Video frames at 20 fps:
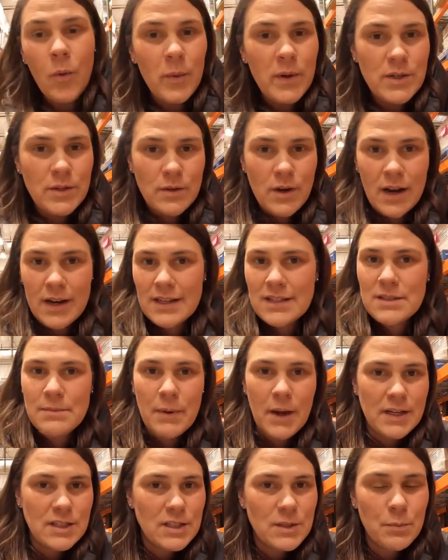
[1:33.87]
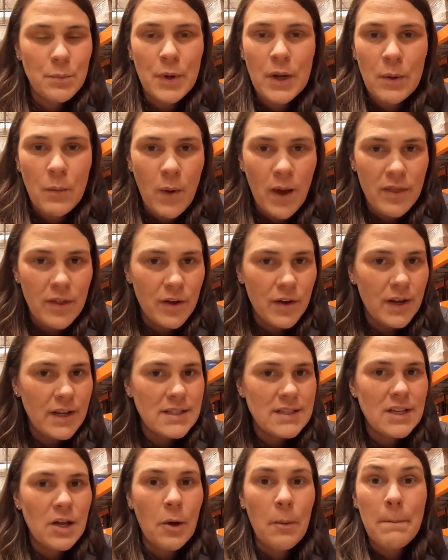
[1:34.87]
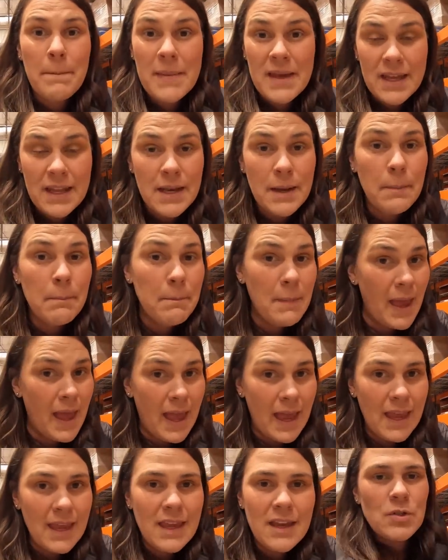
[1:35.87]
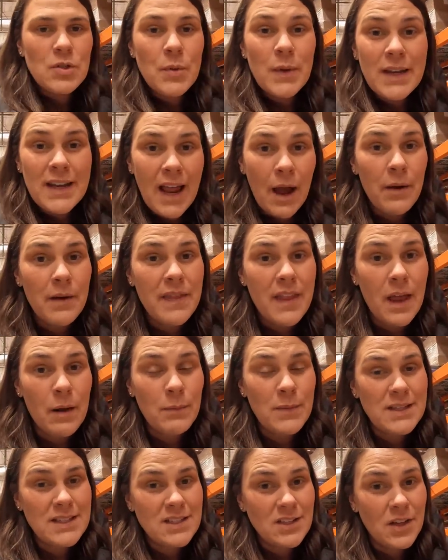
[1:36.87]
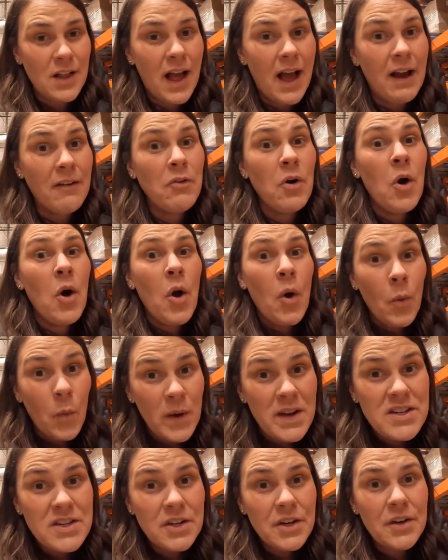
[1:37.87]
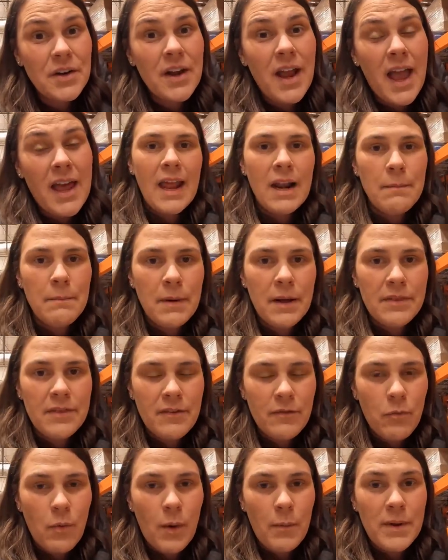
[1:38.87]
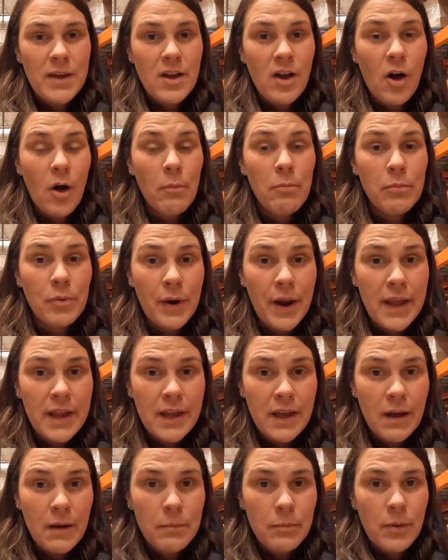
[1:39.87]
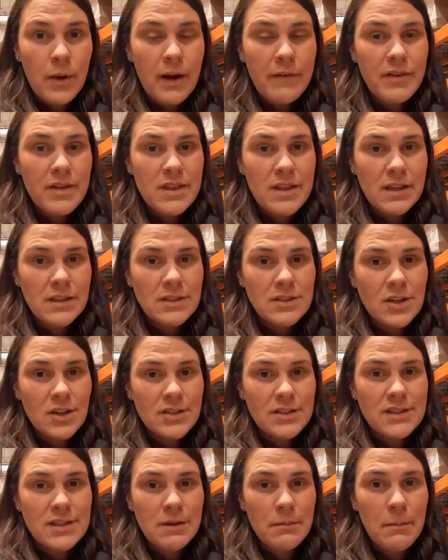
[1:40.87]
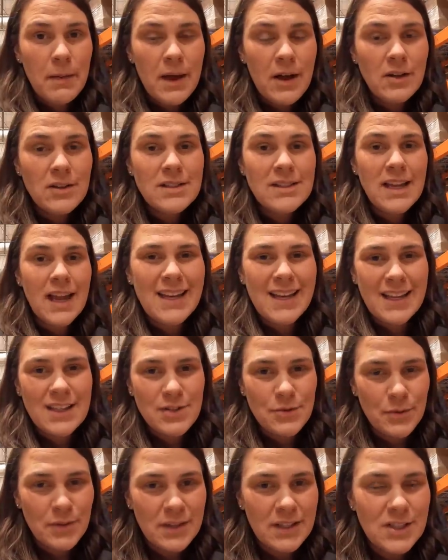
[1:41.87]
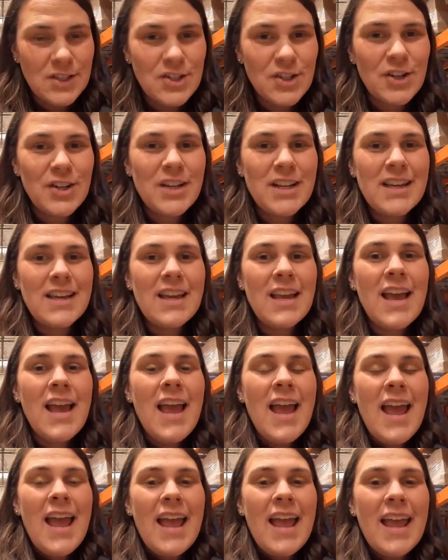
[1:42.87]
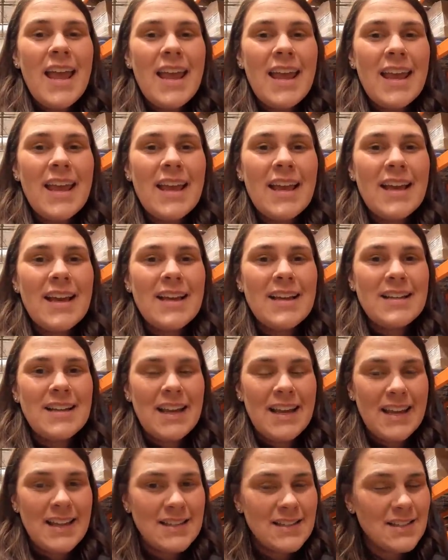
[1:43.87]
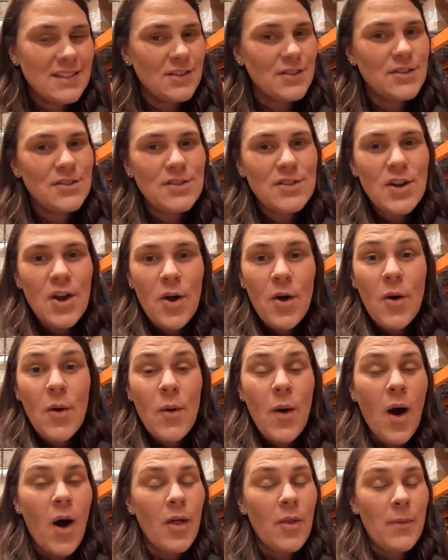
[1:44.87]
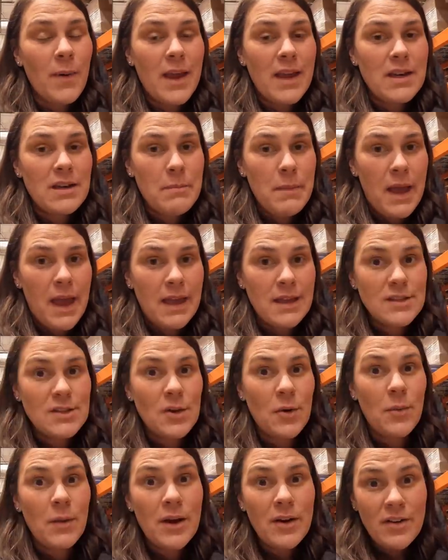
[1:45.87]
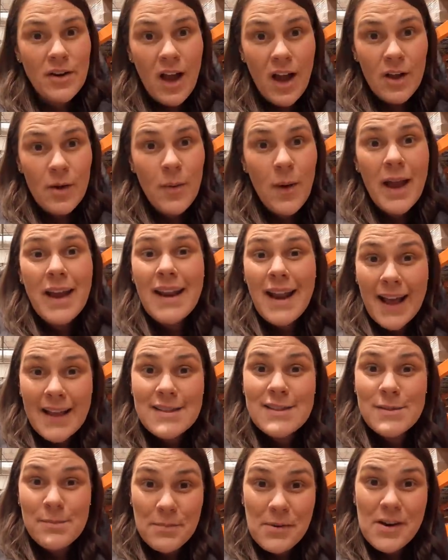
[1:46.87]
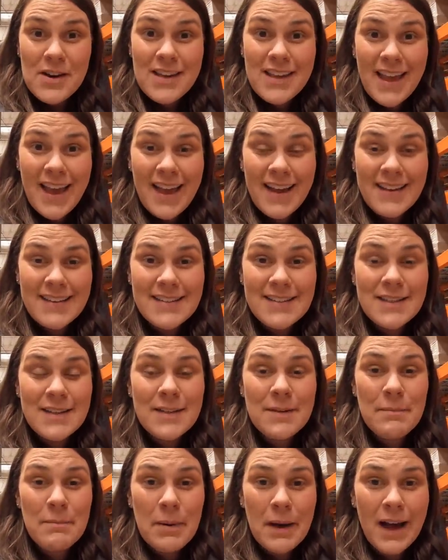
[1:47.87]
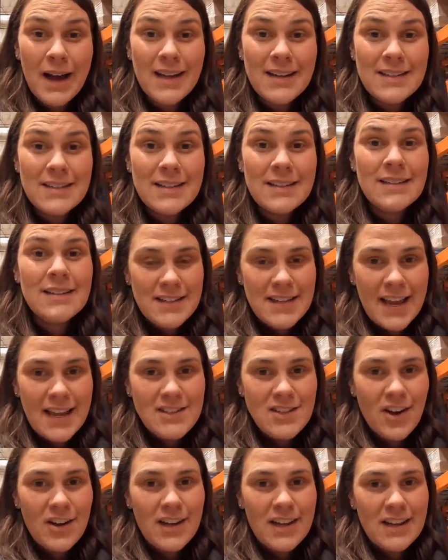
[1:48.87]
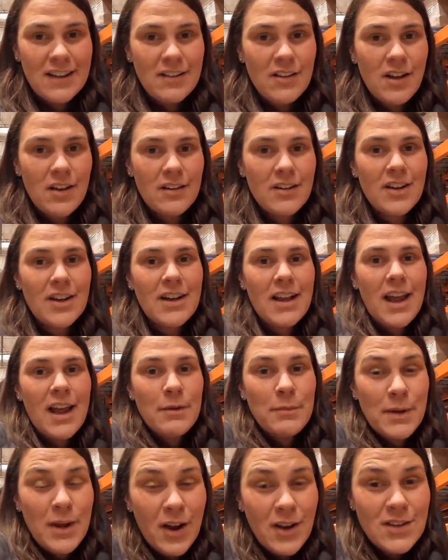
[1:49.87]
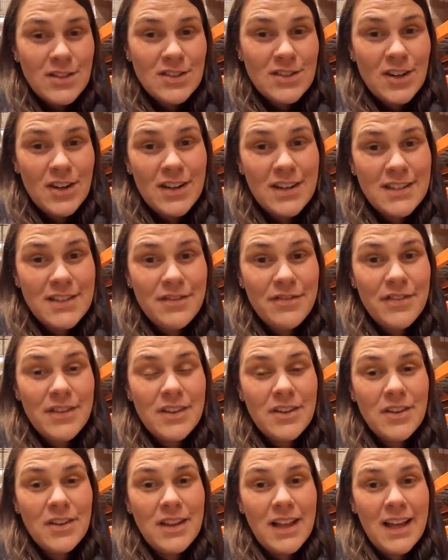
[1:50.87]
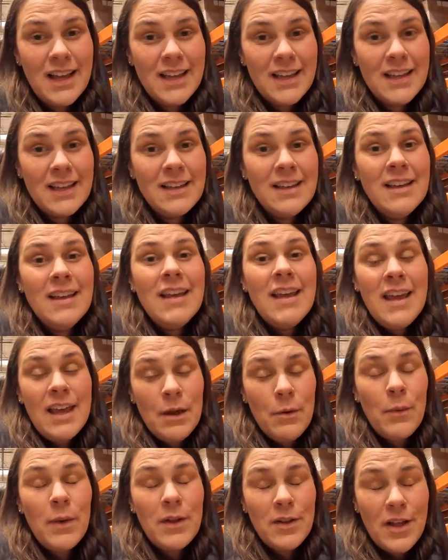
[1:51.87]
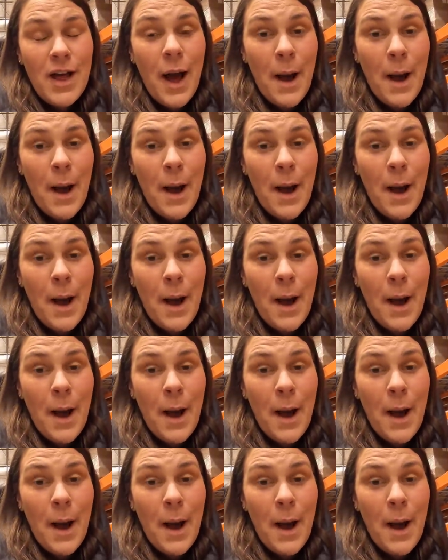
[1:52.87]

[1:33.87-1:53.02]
We do not expect spring weather until mid-May. Between now and then we still have winter and a month of what we call breakup, where everything starts to melt, it gets really dirty, and it can still snow all the way into May. So we are not quite at spring yet, but the days are getting longer and we are starting to feel like it will